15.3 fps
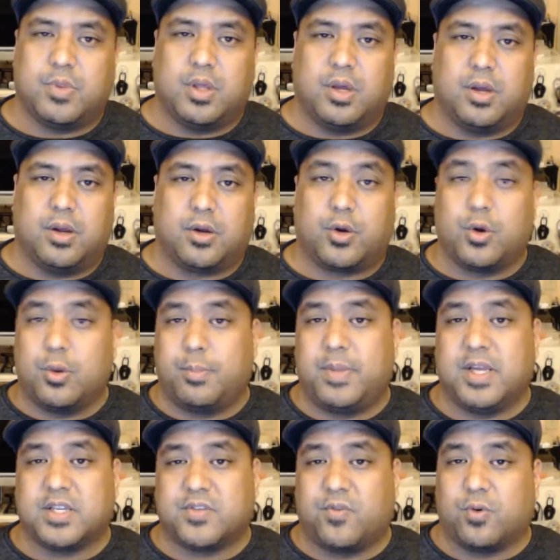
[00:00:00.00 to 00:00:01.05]
the
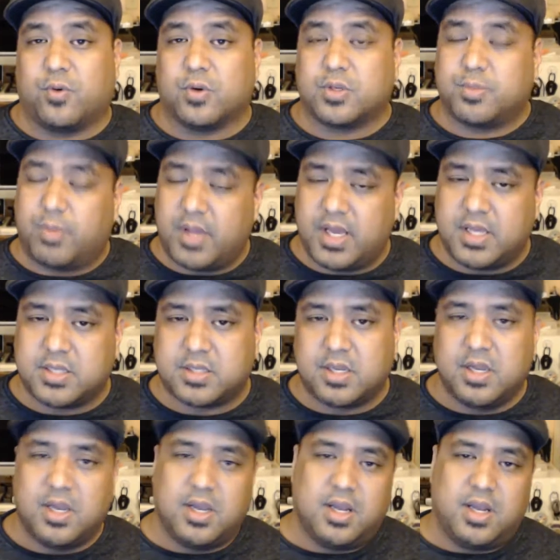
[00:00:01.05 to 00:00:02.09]
current PS4's place
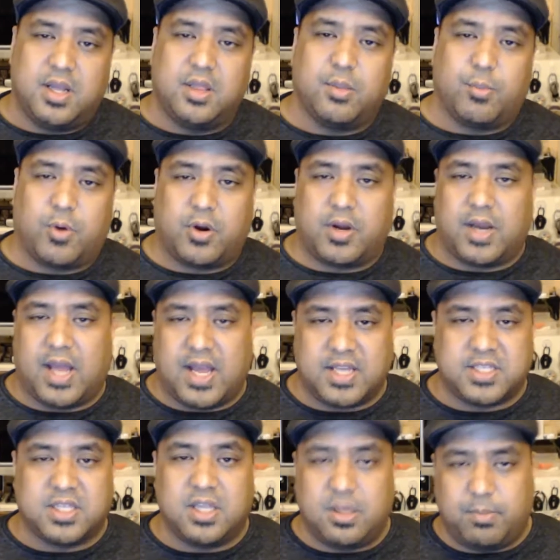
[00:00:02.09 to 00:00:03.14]
in the market
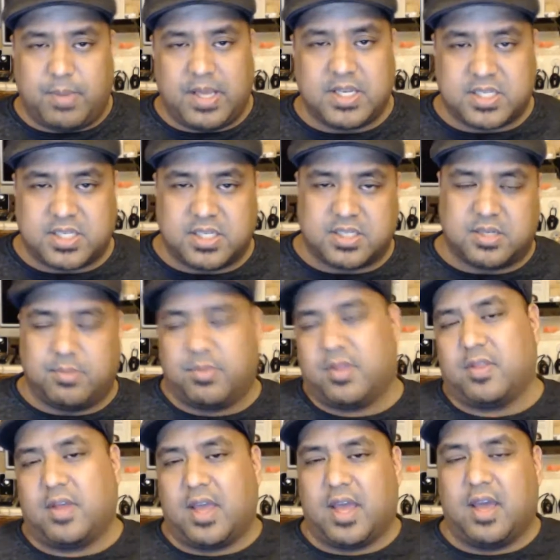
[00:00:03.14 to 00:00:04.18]
as the base system
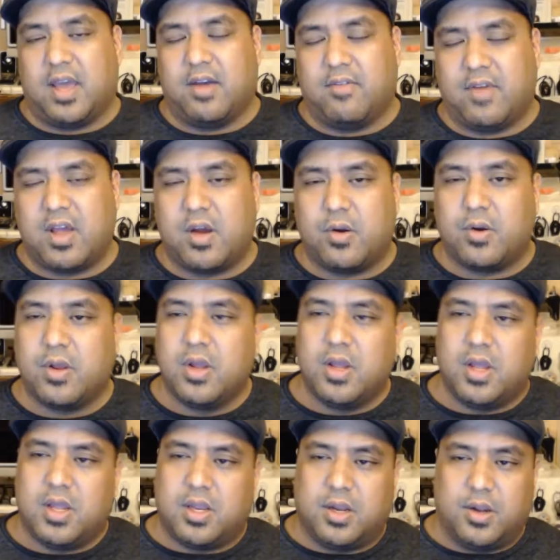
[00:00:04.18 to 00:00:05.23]
that they have out.
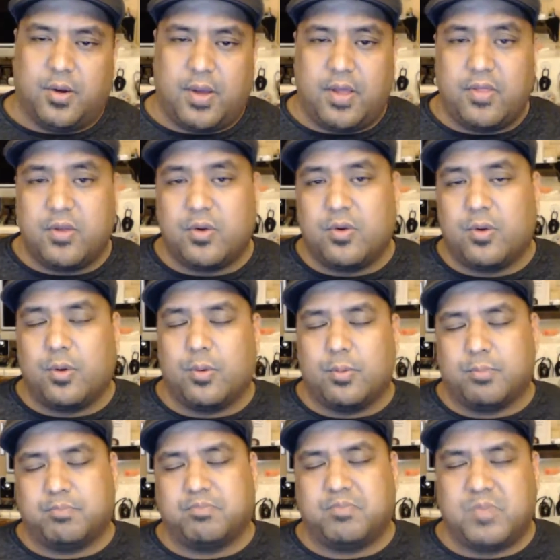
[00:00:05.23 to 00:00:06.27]
And
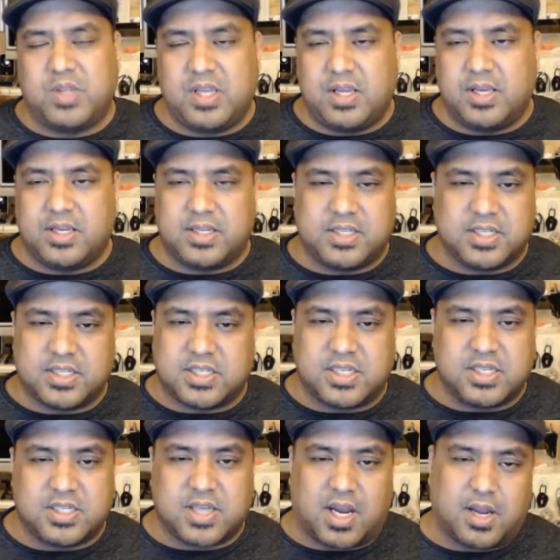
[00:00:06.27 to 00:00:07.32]
the
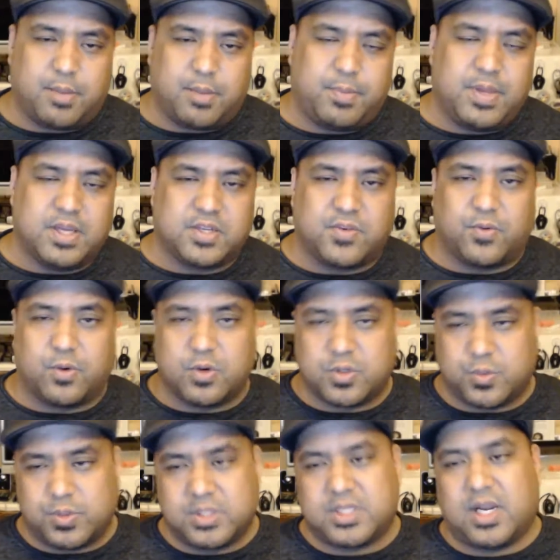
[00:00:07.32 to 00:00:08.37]
existing stock of
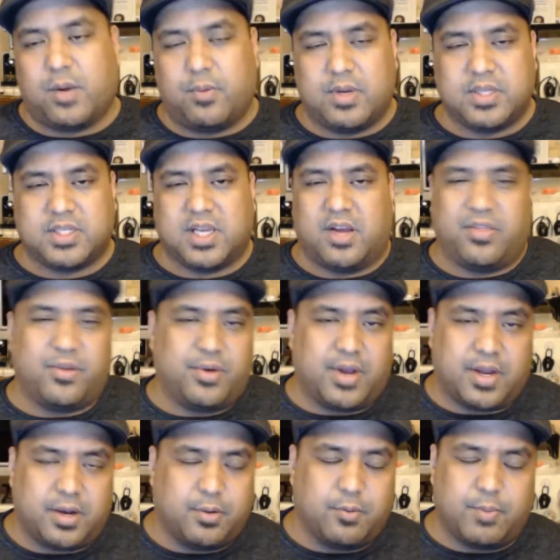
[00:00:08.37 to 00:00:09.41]
PS4s, once that runs out, they're
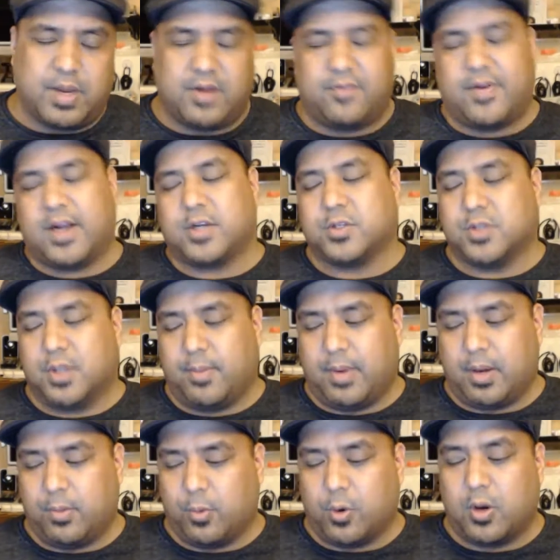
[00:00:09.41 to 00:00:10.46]
not going to manufacture
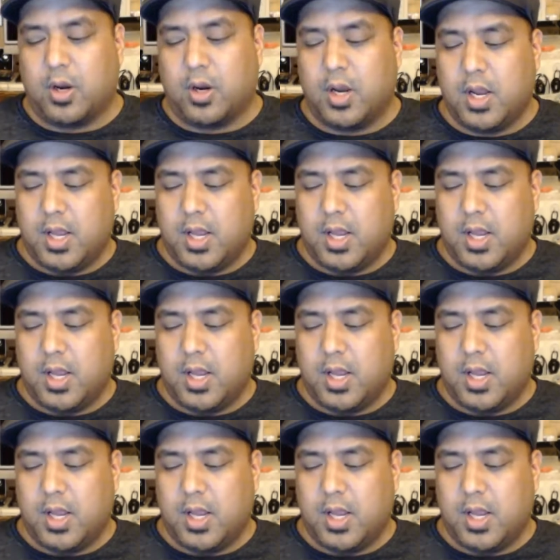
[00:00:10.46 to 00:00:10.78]
them anymore.